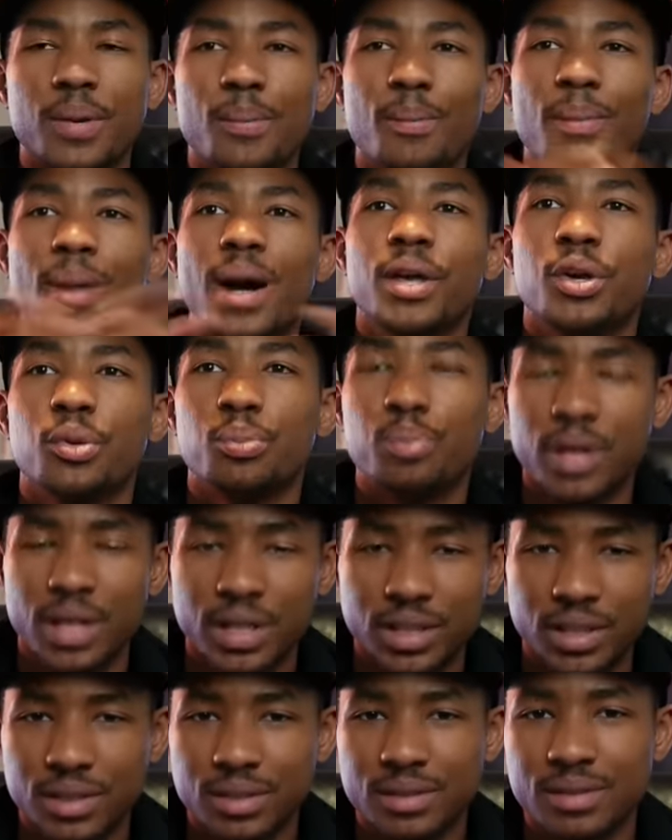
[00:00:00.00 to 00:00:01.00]
my
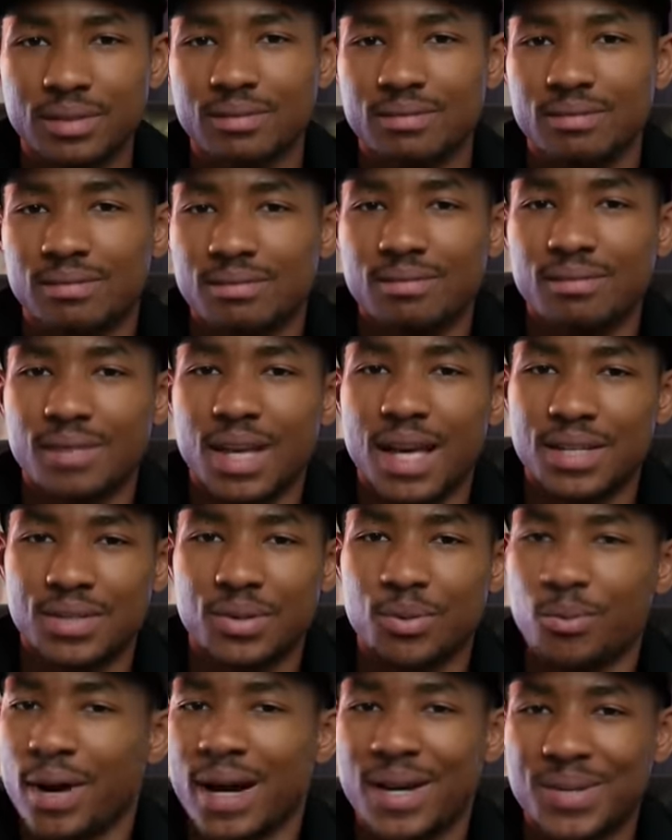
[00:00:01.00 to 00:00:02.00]
opinion, as a
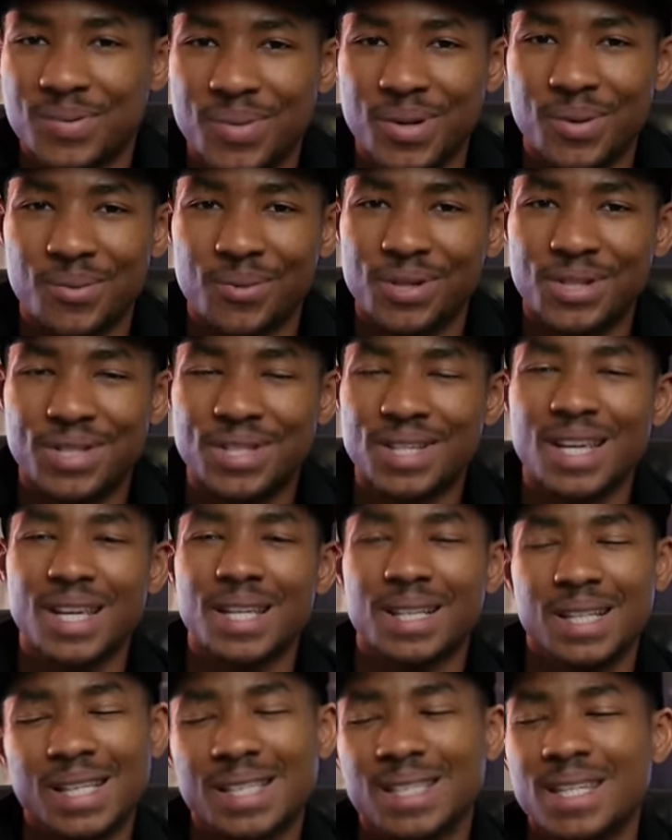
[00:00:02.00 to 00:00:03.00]
wise man once
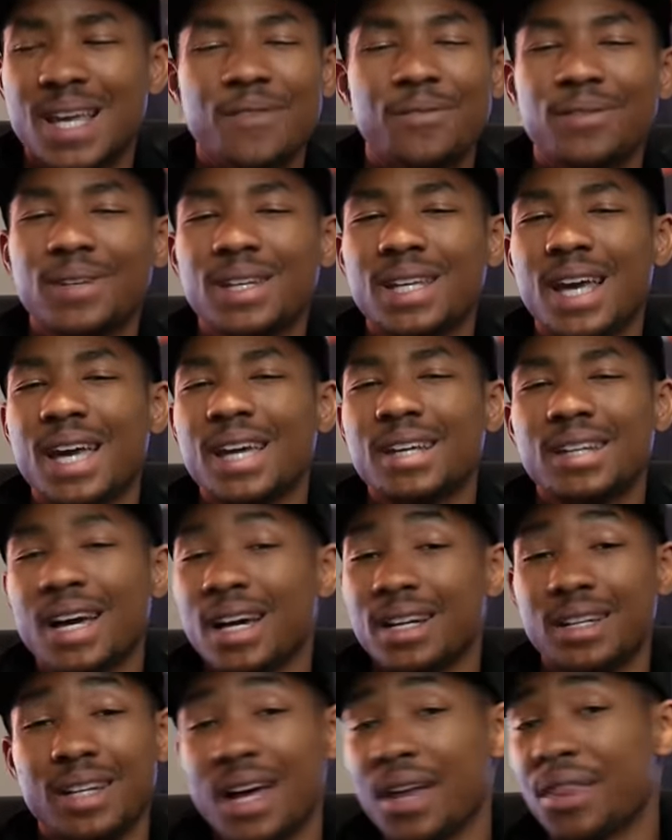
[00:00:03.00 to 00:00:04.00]
said, this definitely ain't
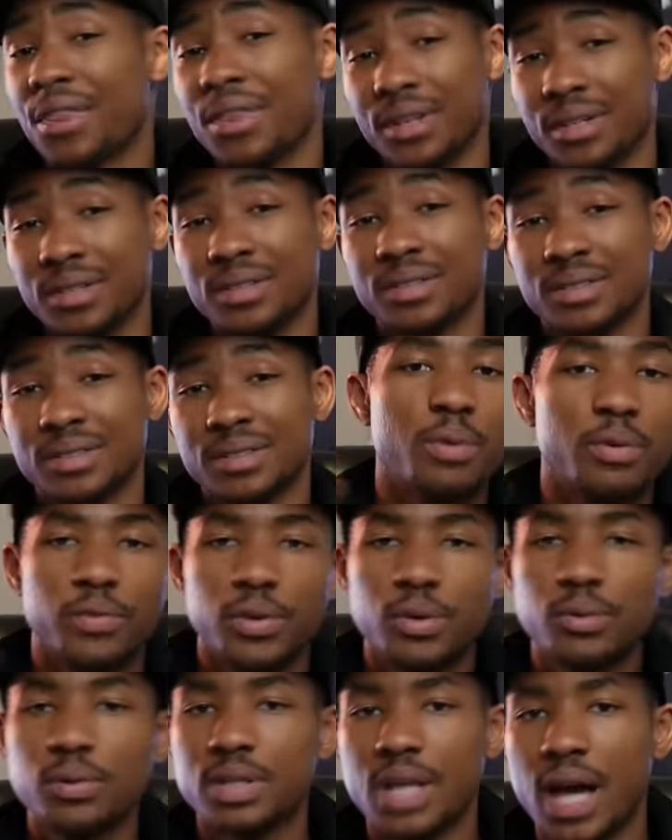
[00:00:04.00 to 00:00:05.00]
not nothing. That
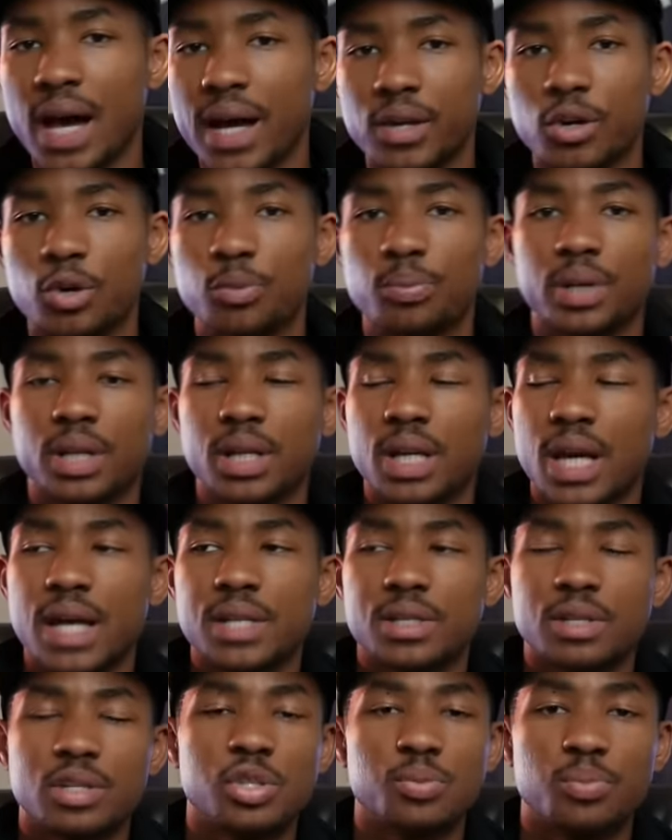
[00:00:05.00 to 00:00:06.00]
review is eye-opening
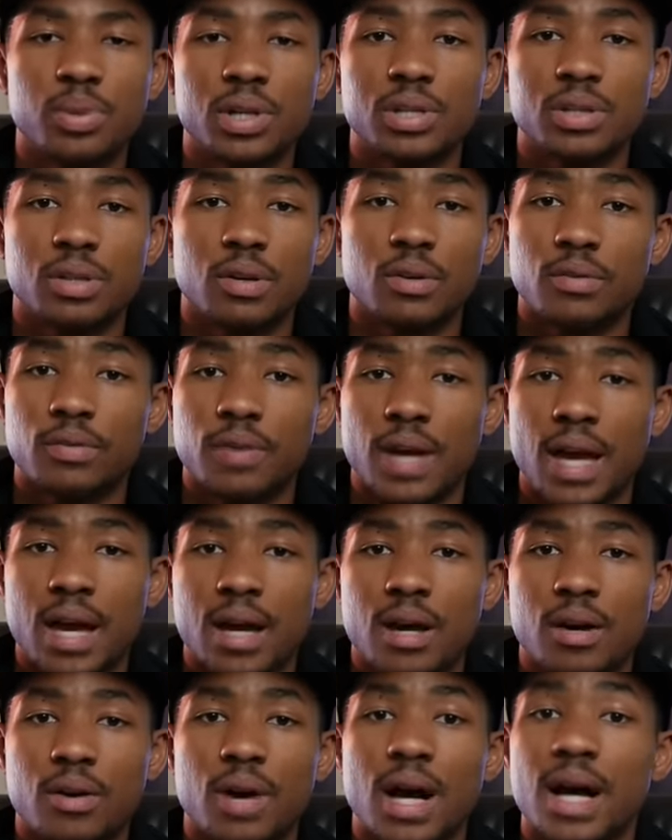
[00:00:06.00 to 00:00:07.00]
as it speaks of
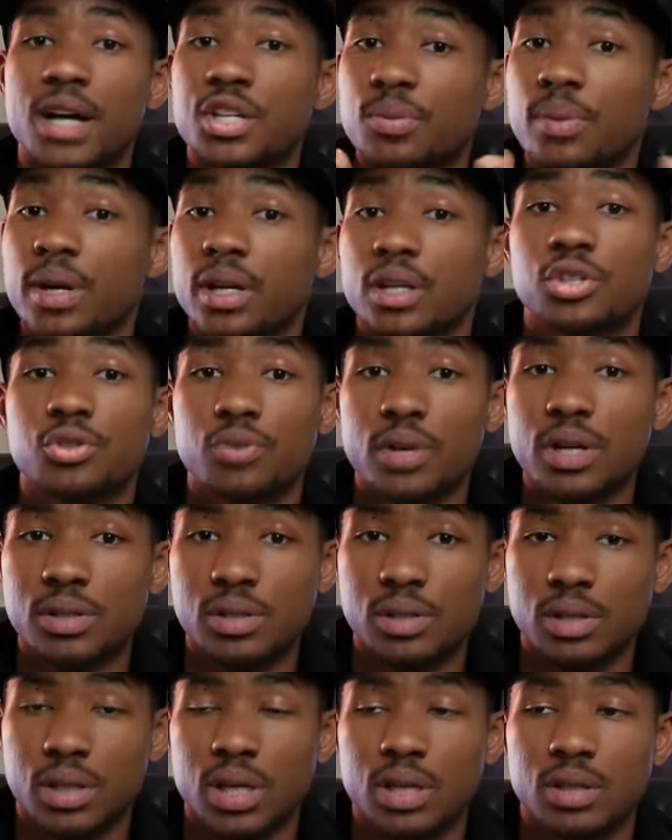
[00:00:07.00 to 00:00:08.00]
how osmotic
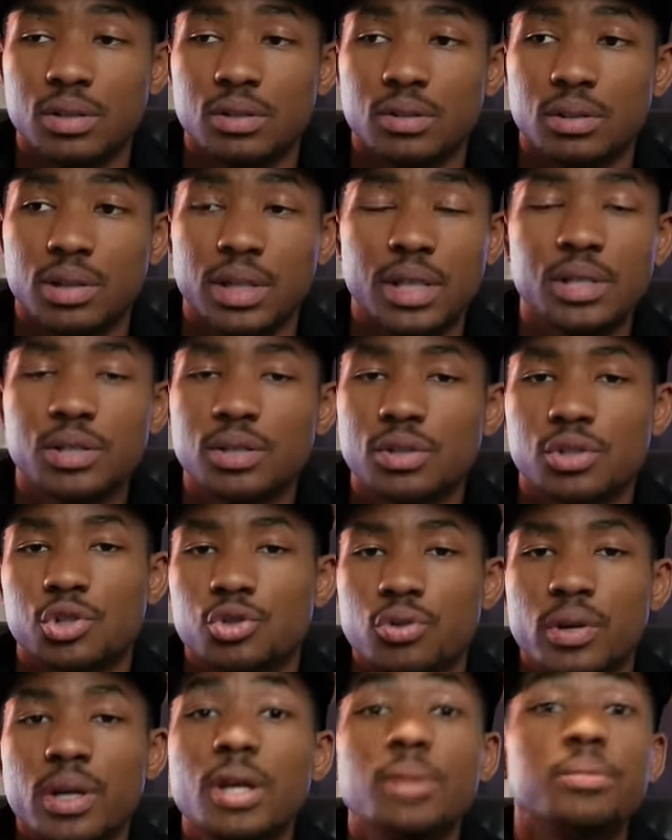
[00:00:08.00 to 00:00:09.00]
stress can lead to
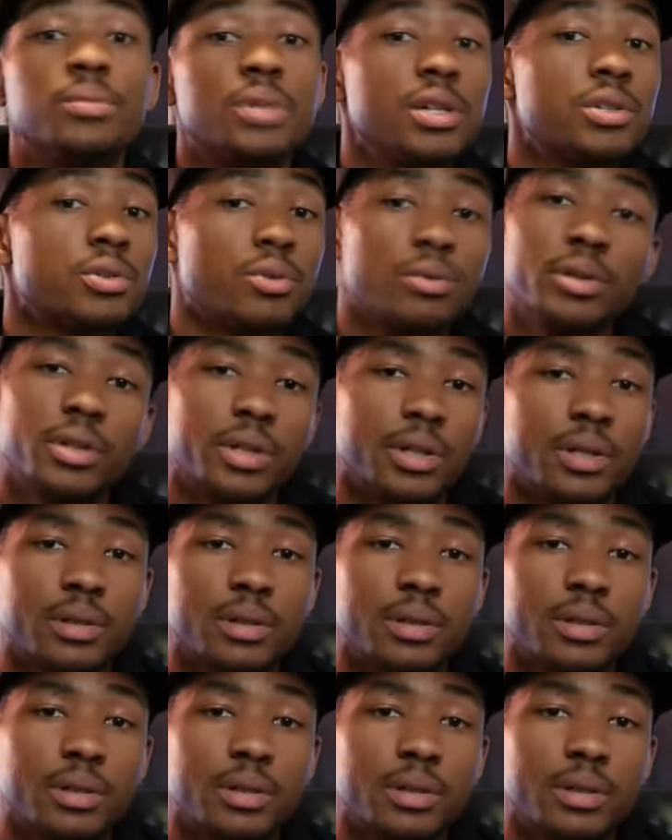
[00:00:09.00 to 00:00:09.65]
straight up disorder,